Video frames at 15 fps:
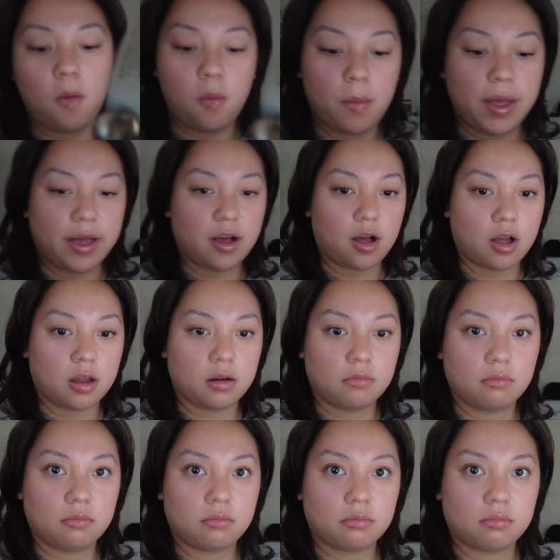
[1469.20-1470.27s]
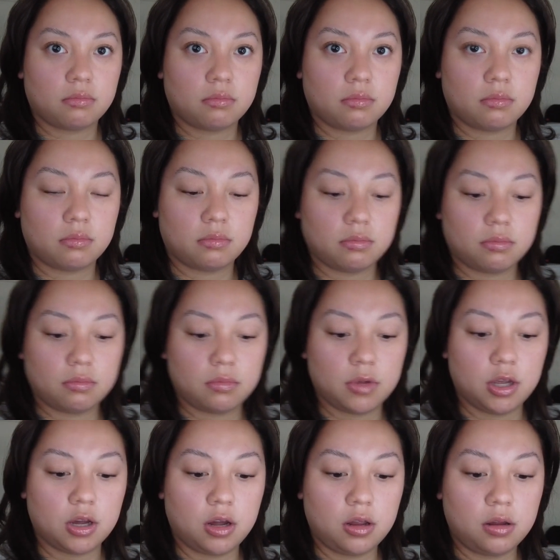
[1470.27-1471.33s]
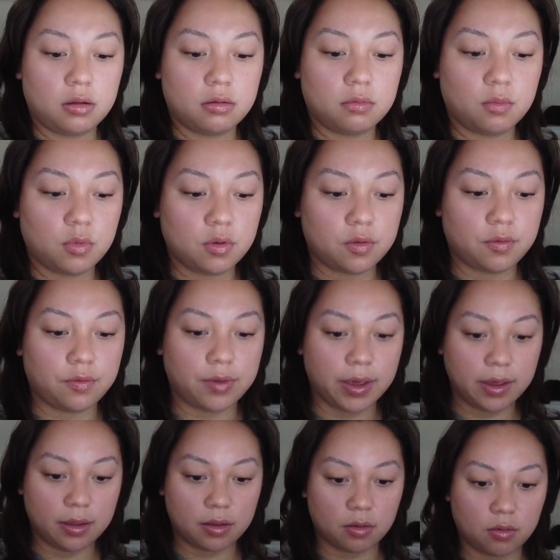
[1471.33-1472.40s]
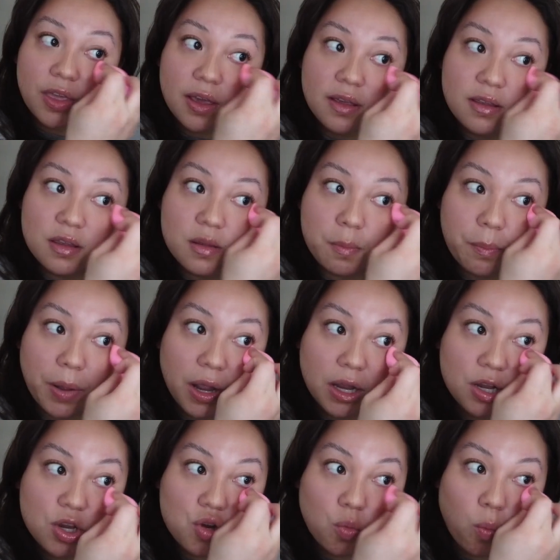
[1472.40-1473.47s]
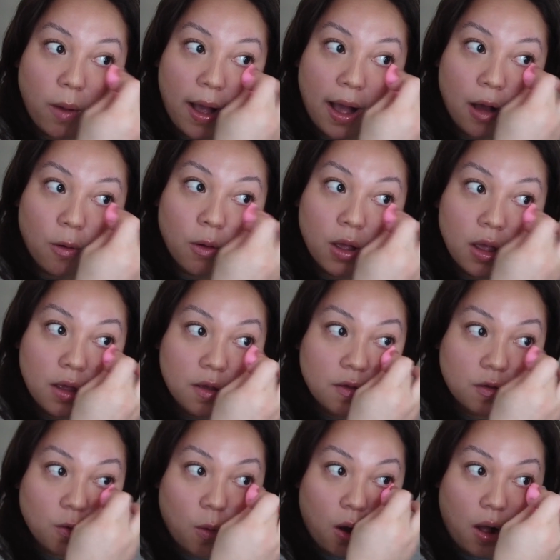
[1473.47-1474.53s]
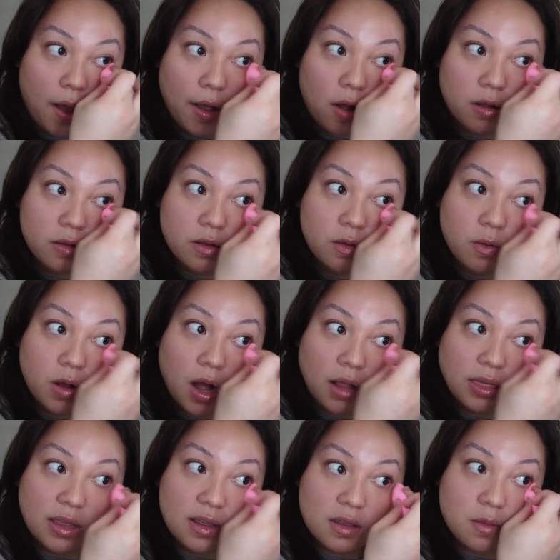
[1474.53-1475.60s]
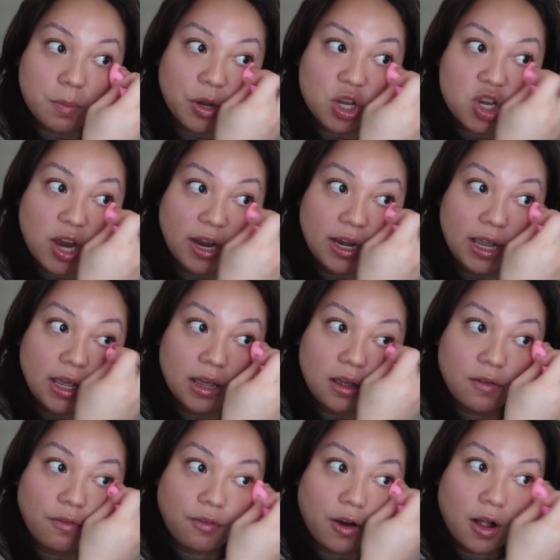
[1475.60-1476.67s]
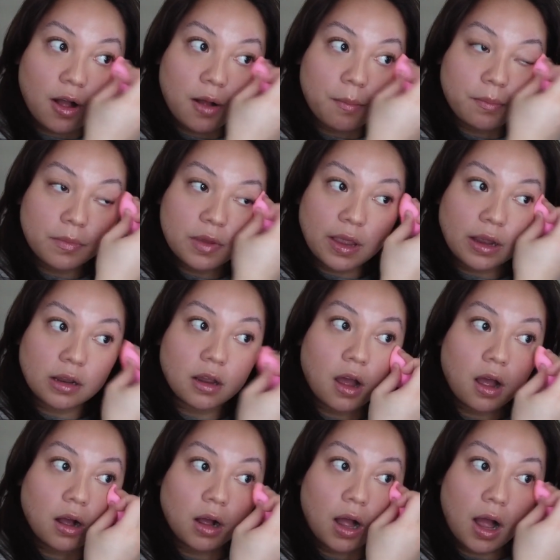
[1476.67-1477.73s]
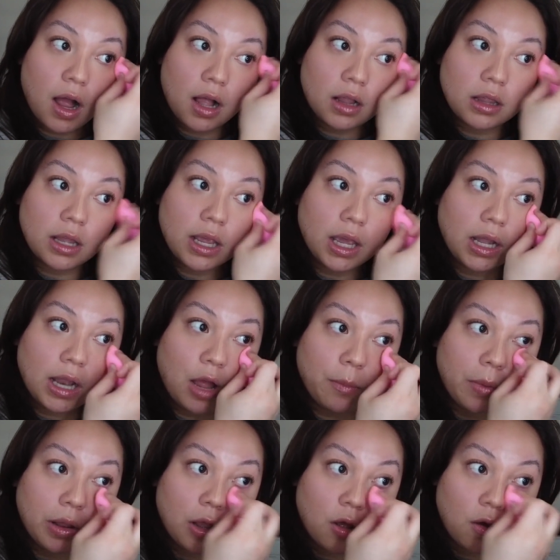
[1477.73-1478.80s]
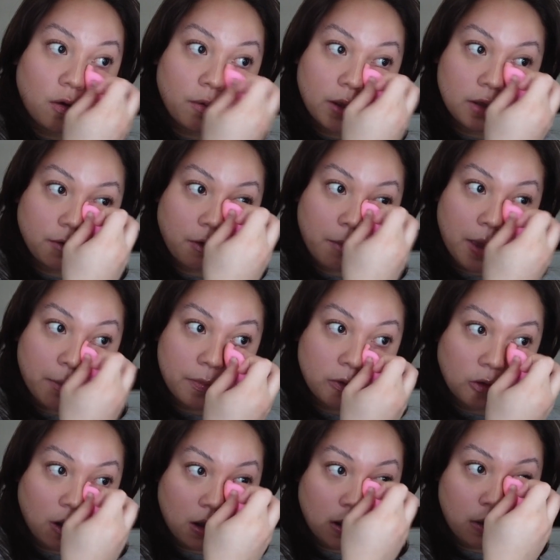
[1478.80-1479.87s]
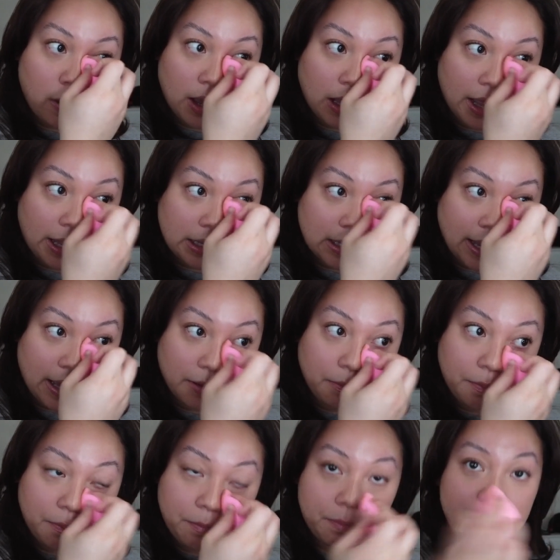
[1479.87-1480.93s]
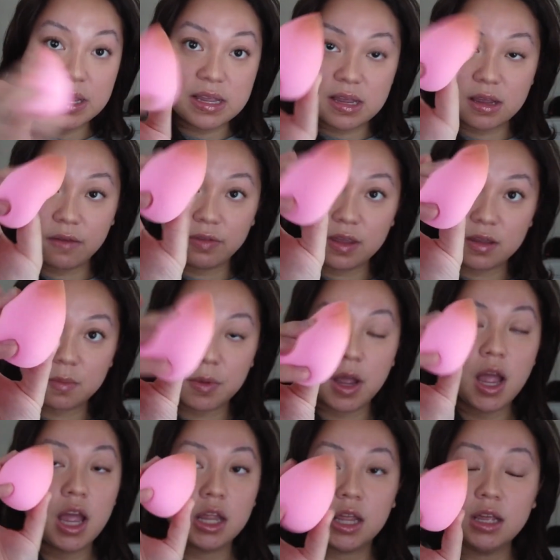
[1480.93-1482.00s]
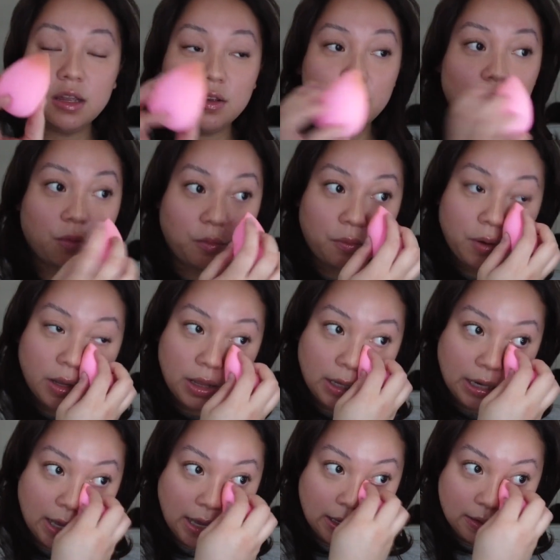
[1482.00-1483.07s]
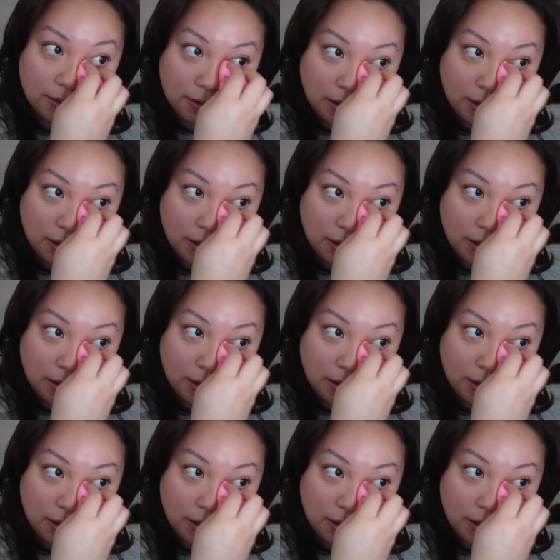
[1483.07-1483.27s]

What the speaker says: my god. Y'all almost fell. This sponge, wow. So I also got this sponge idea from TikTok. I'll link it down below. It's from Amazon. You get like 10 pieces of this. This is really nice.